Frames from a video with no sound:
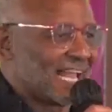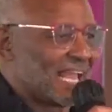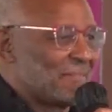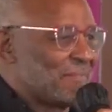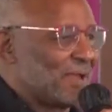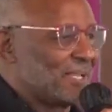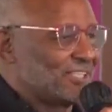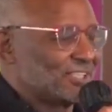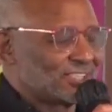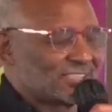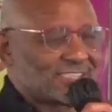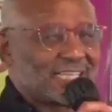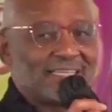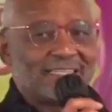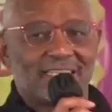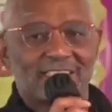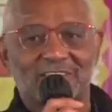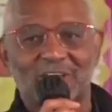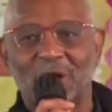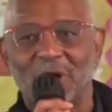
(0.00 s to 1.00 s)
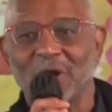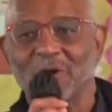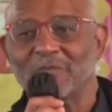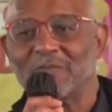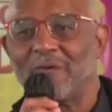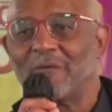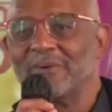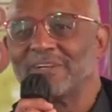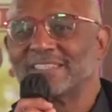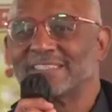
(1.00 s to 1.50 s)
Just set the tone for we
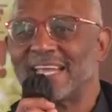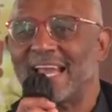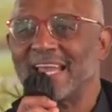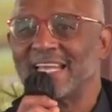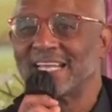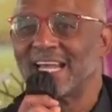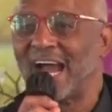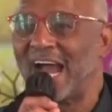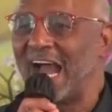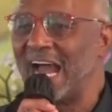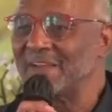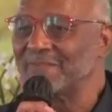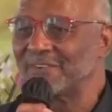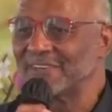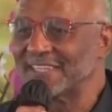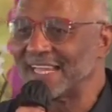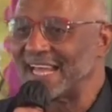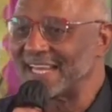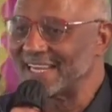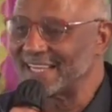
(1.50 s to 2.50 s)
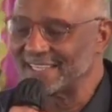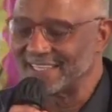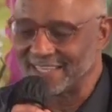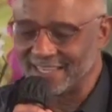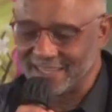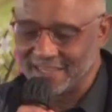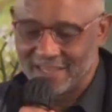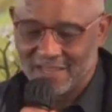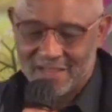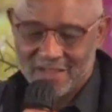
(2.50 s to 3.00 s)
thank God for that. And uh,
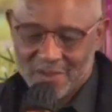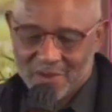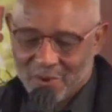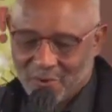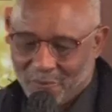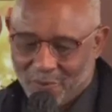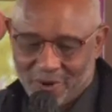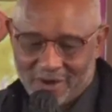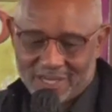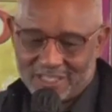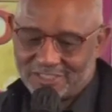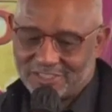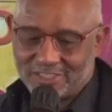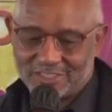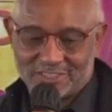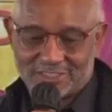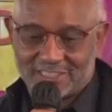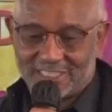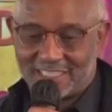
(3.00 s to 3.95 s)
we're going to just delight